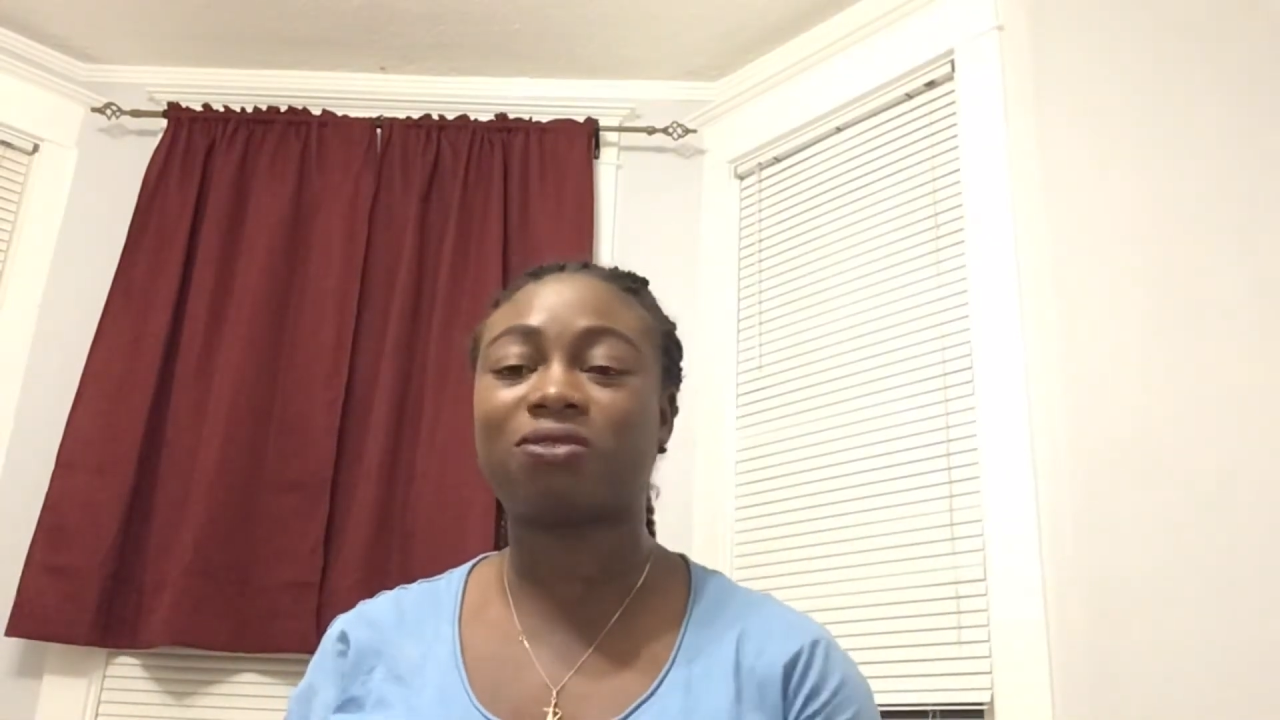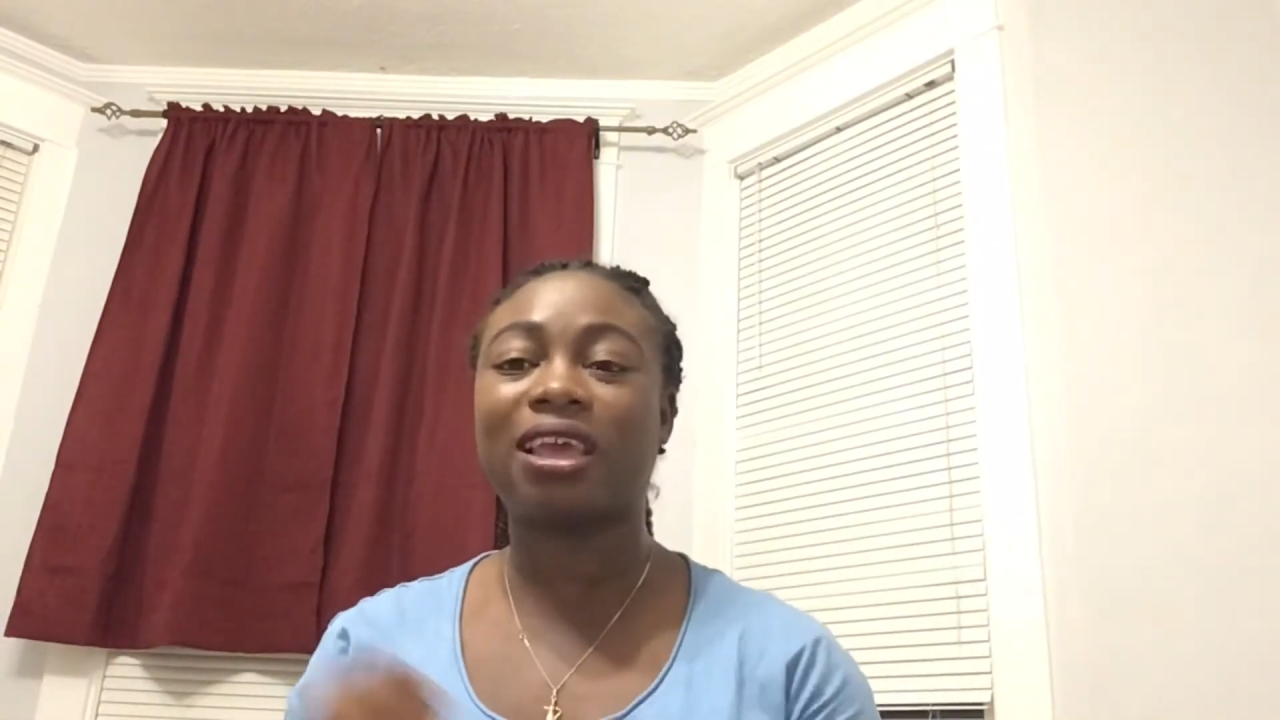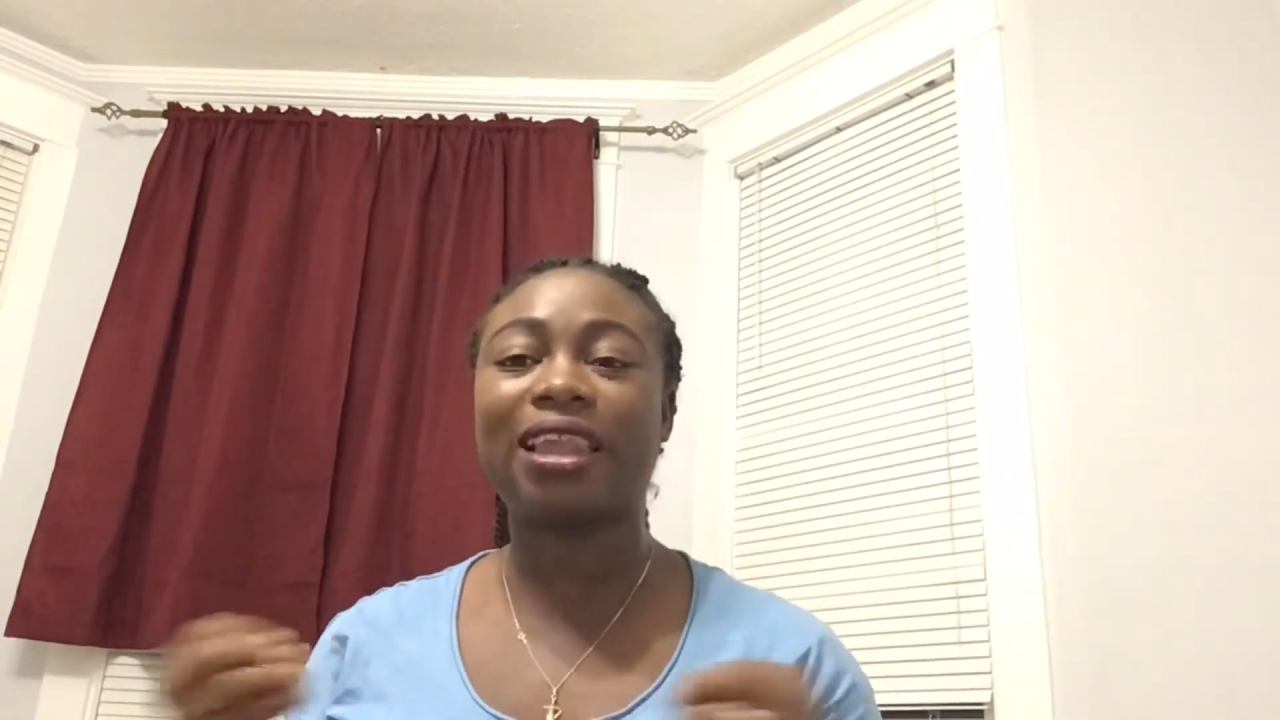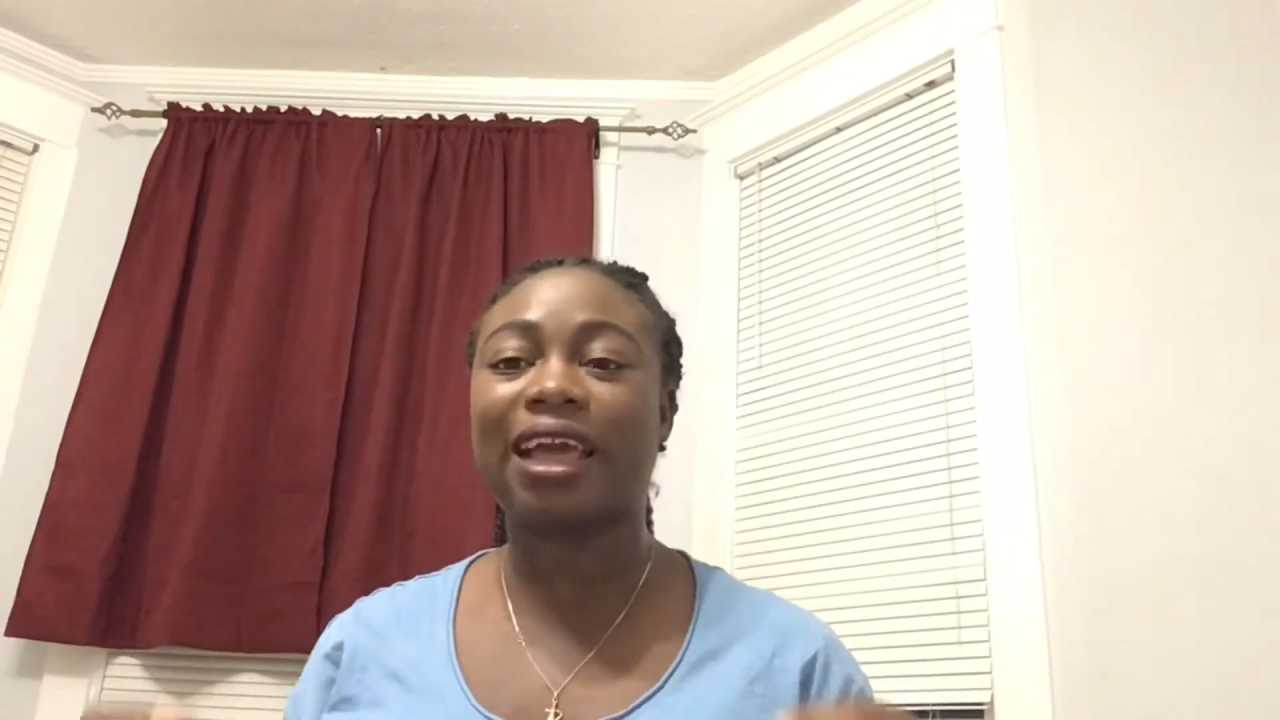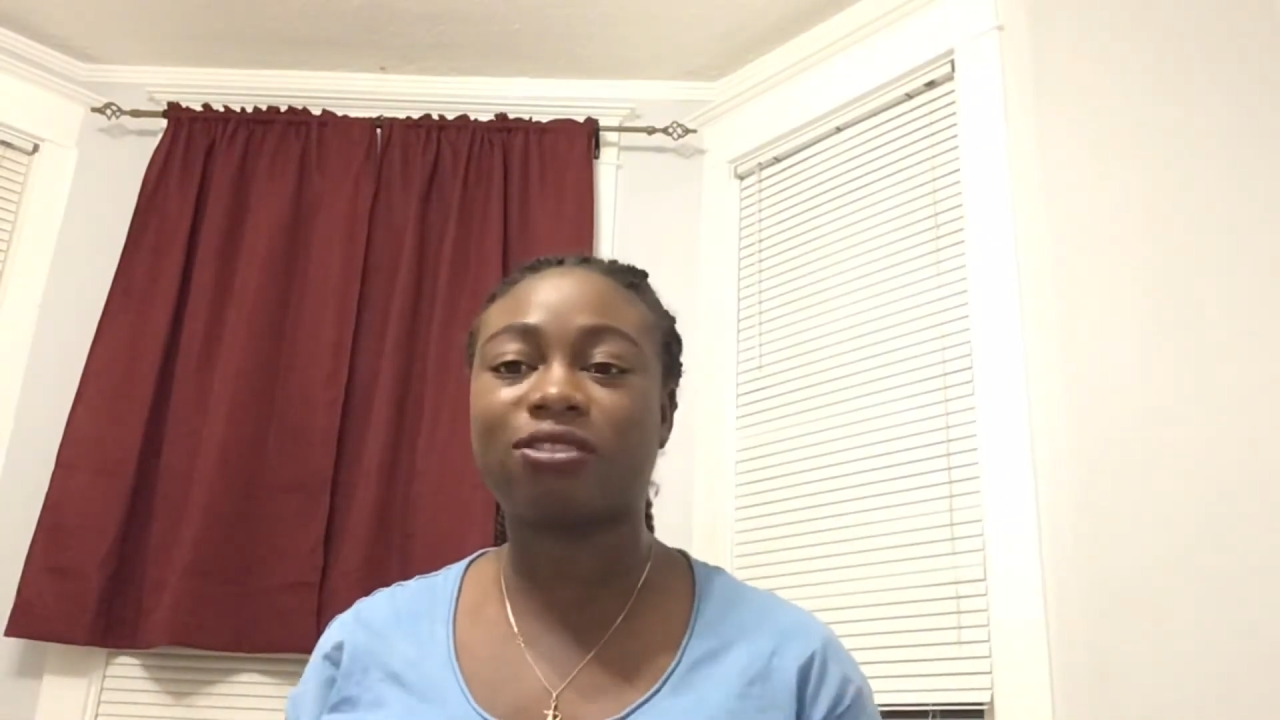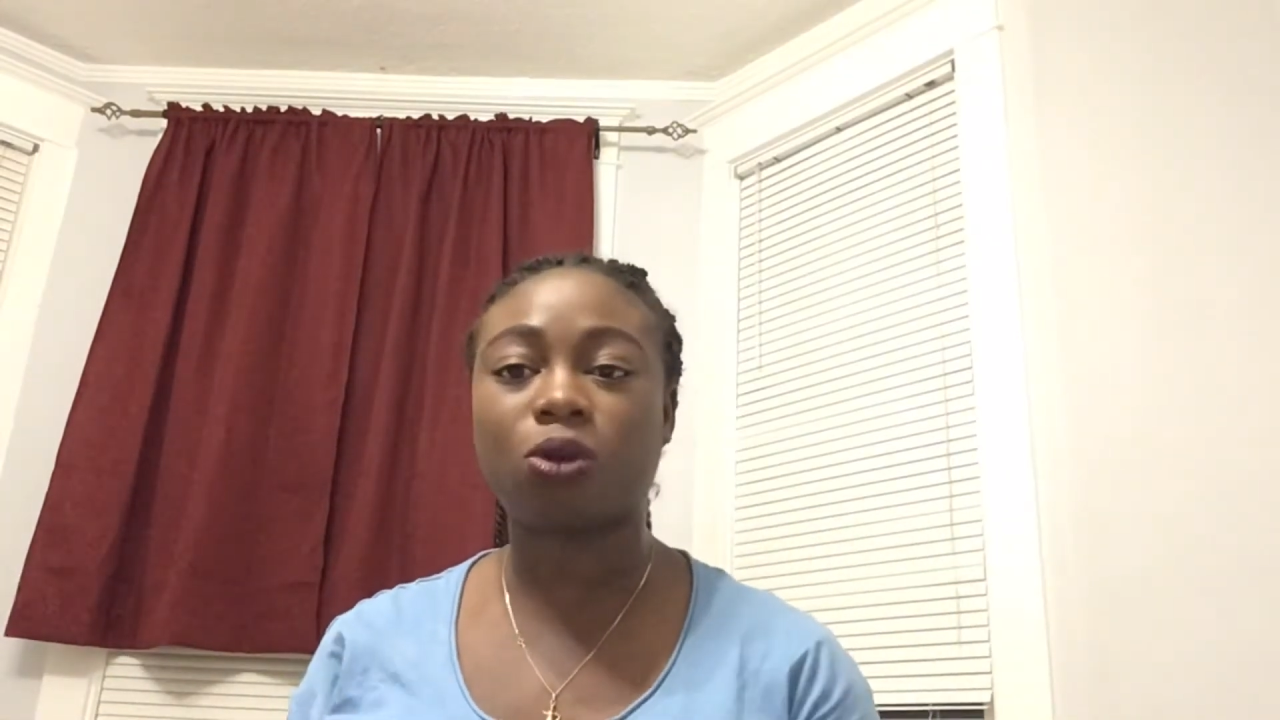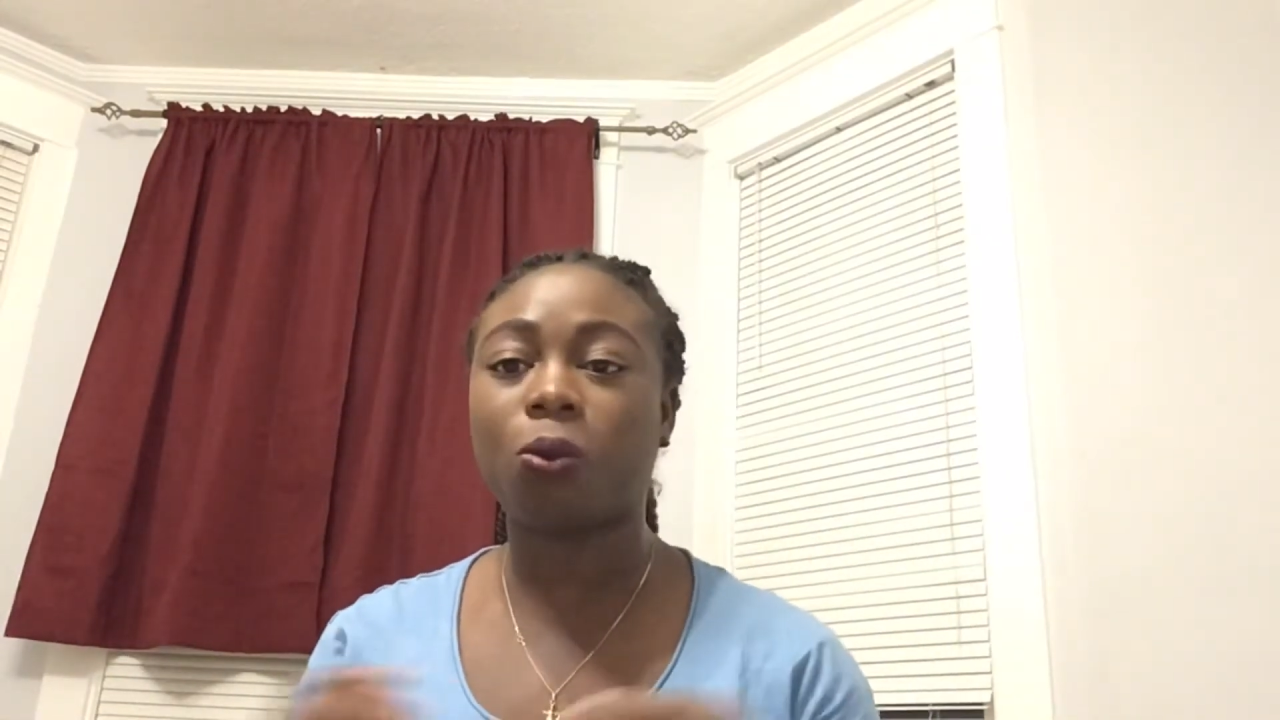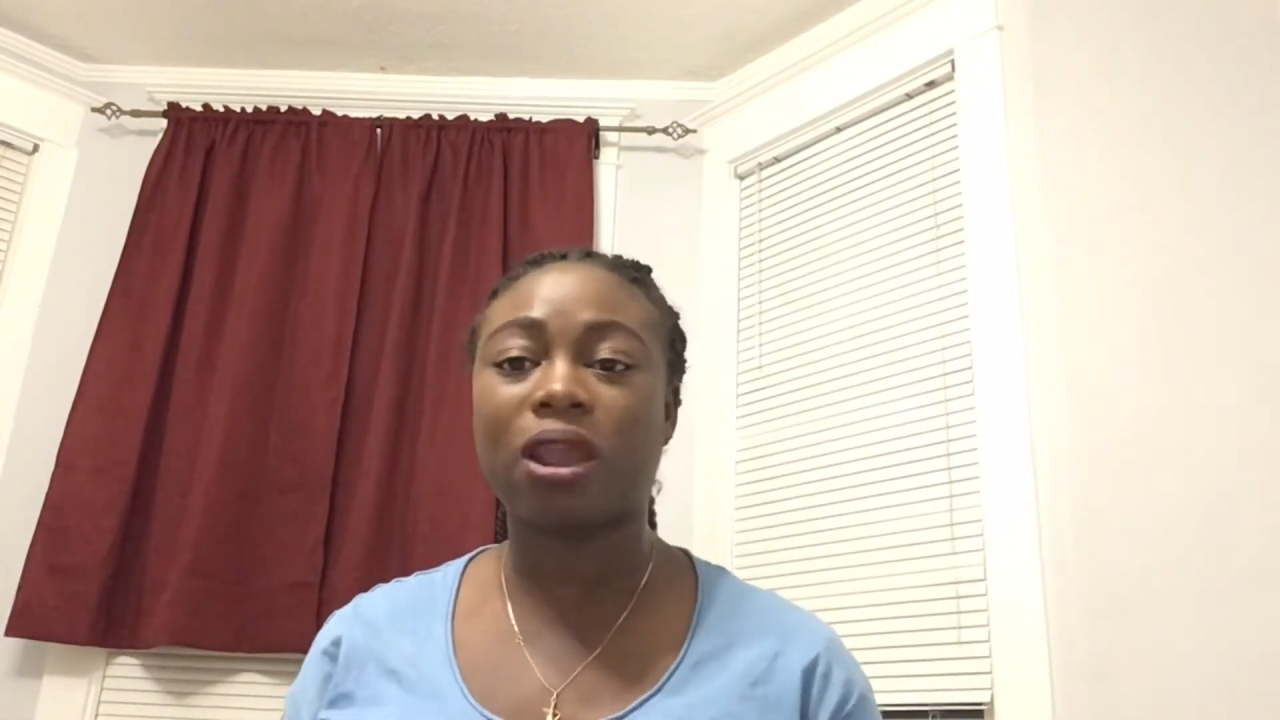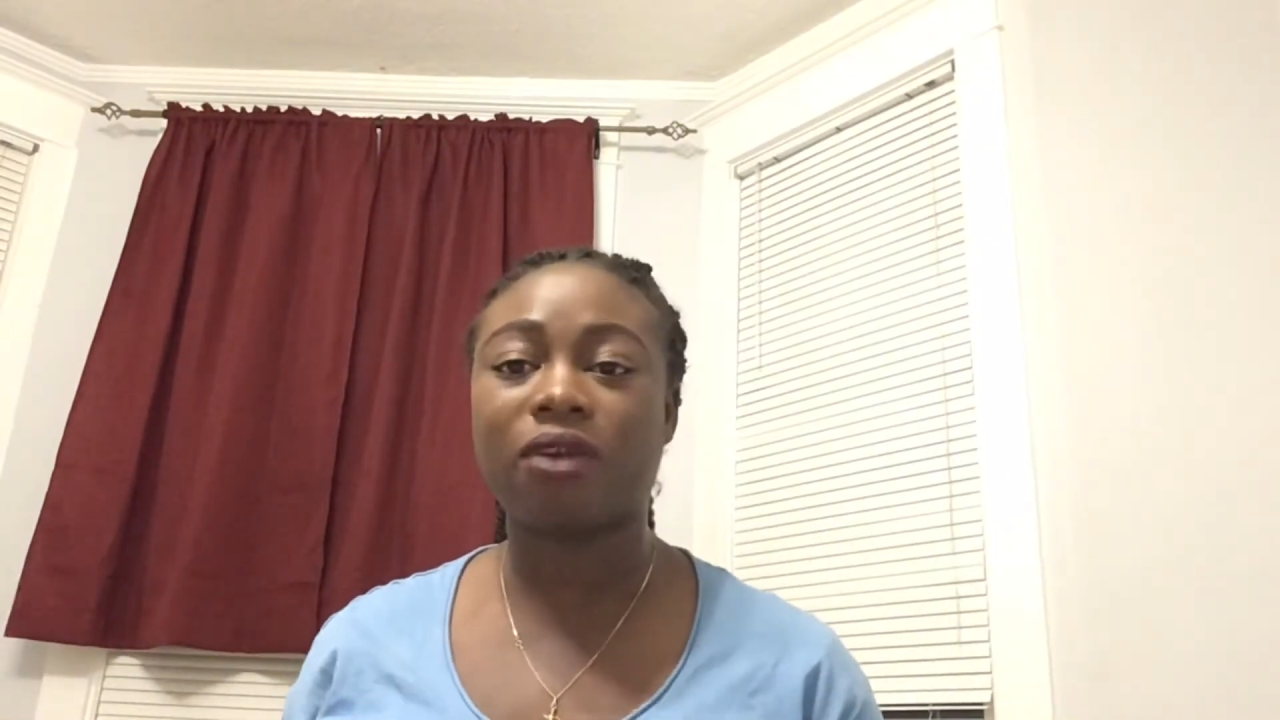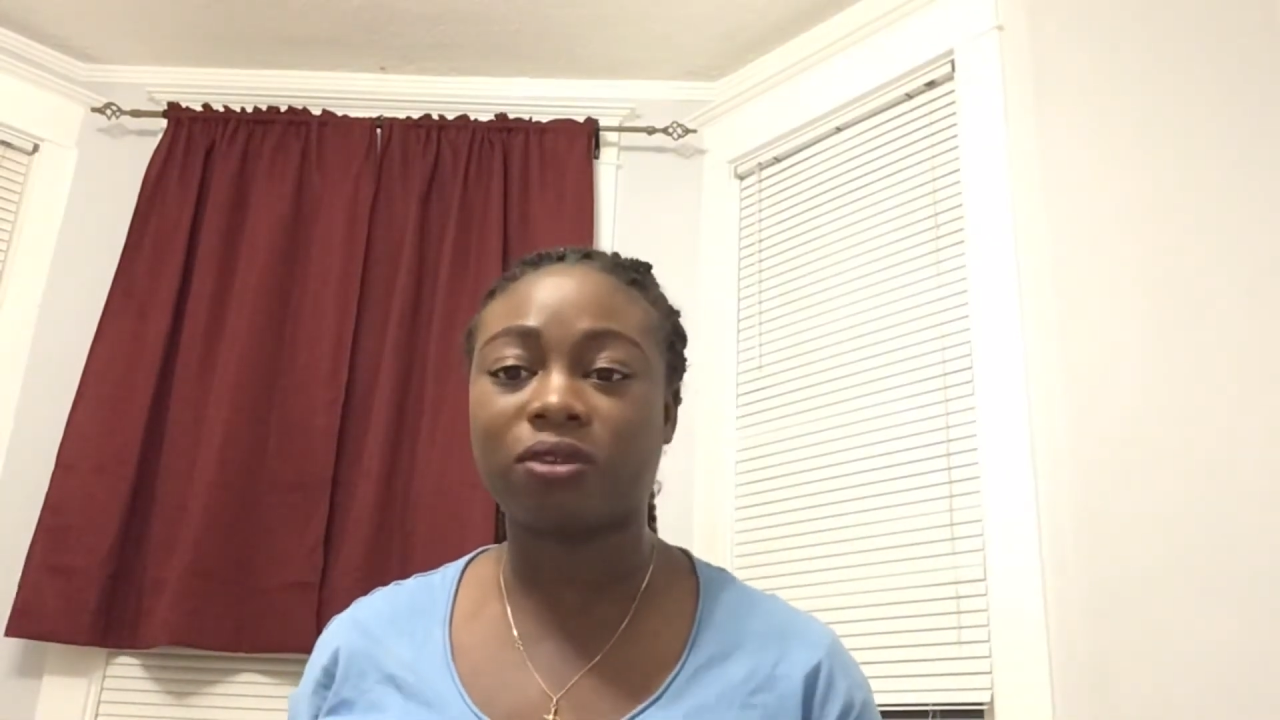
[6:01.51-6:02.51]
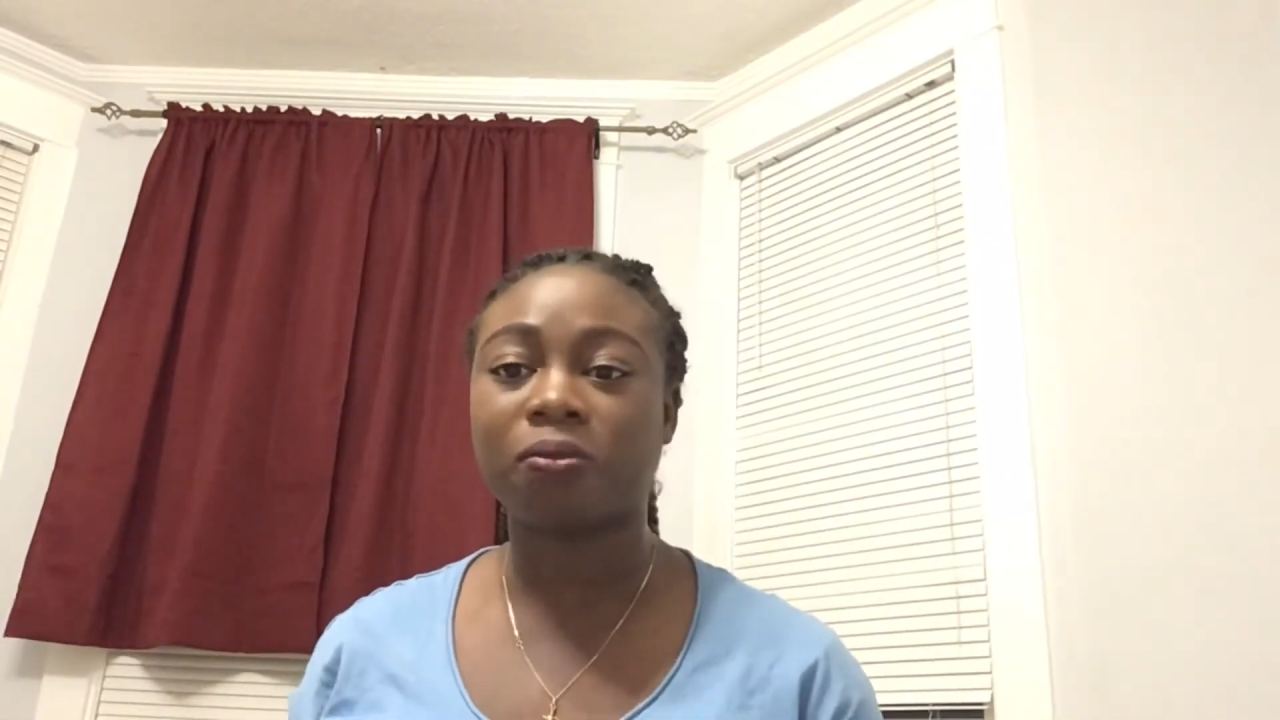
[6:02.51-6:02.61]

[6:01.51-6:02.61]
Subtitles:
elite or whatever,